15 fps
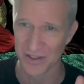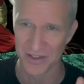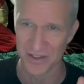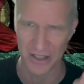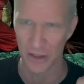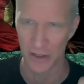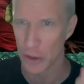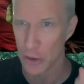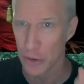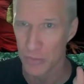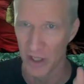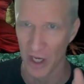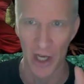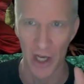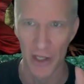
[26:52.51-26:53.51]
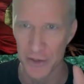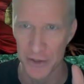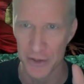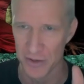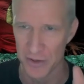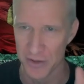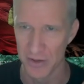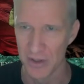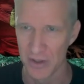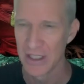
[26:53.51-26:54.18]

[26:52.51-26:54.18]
like the hunters or the